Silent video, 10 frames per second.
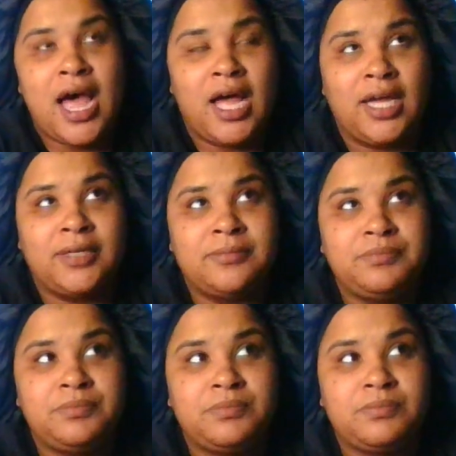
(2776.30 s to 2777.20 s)

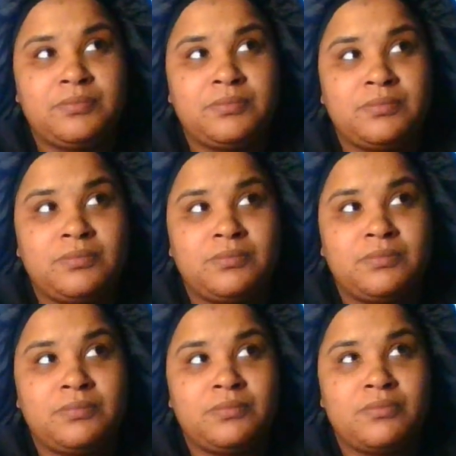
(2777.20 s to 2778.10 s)

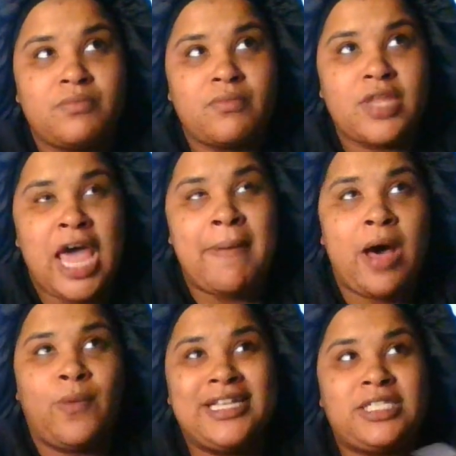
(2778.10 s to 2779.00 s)

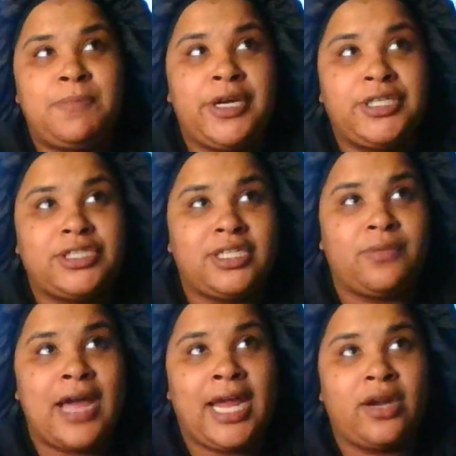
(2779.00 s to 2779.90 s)
about what's spiritually
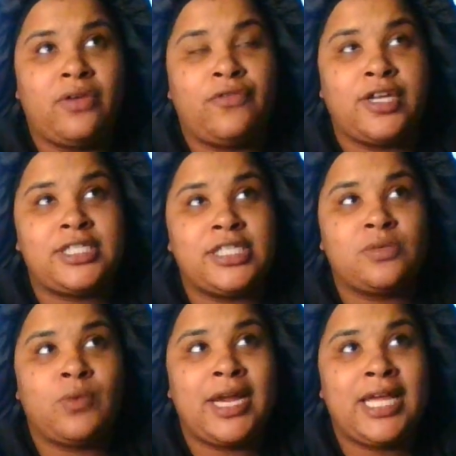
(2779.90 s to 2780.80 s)
right
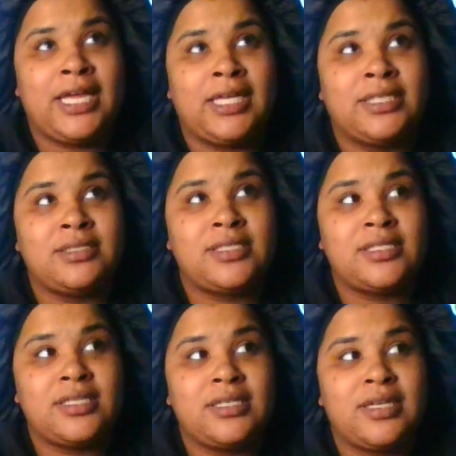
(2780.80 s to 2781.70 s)
versus what
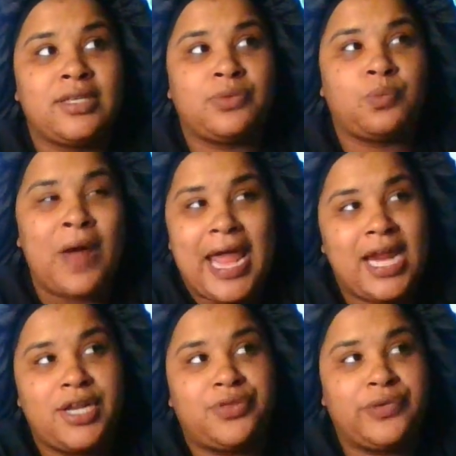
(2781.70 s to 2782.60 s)
is right
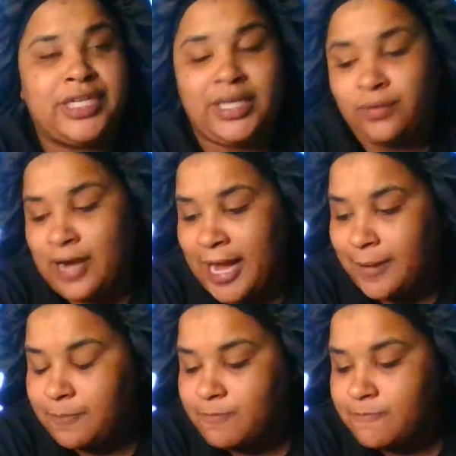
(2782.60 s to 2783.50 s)
in the 3D, right?
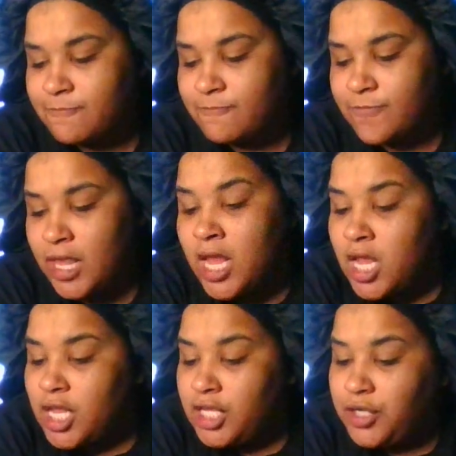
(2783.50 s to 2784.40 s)

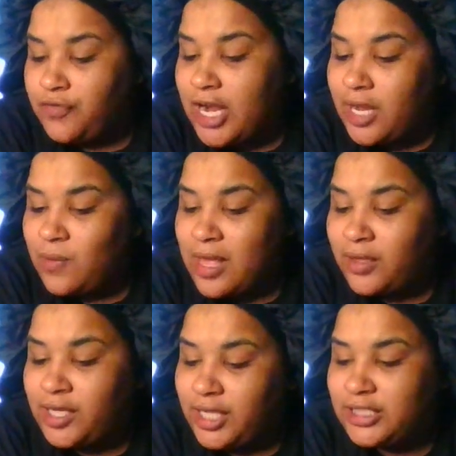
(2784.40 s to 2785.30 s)
You very well
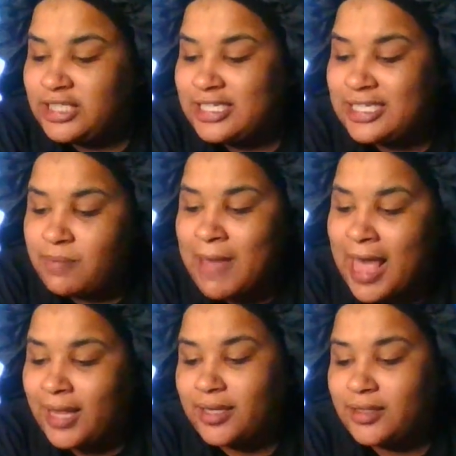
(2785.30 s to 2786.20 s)
could just sit
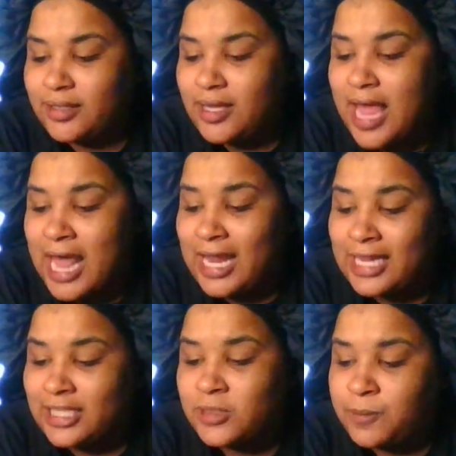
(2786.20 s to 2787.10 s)
back and
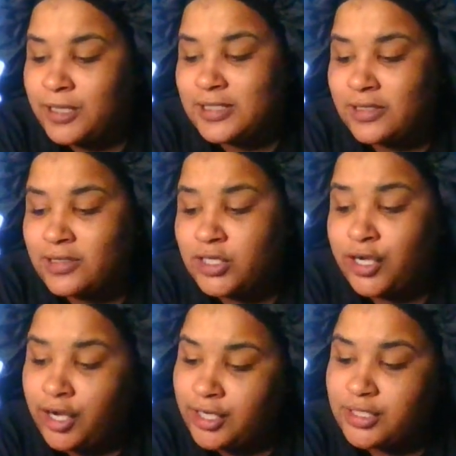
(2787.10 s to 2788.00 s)
let this person's
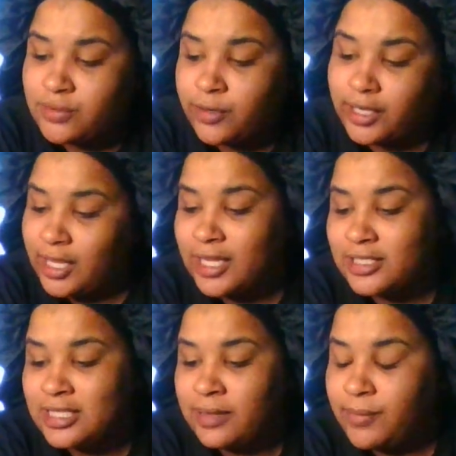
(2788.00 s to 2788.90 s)
curse work
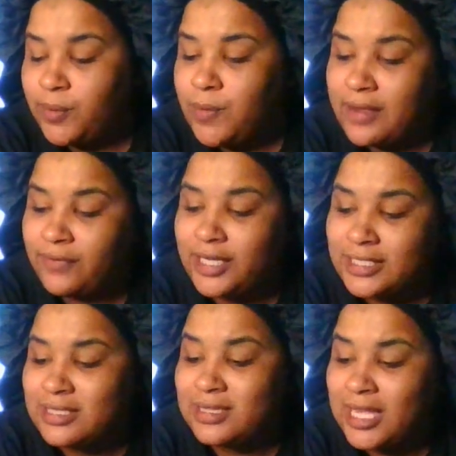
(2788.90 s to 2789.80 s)
against them or whoever it
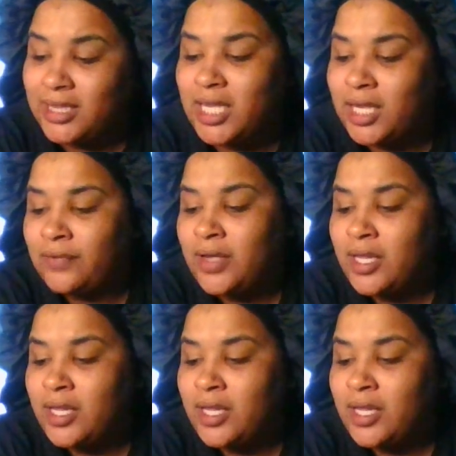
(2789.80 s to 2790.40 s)
is that they love.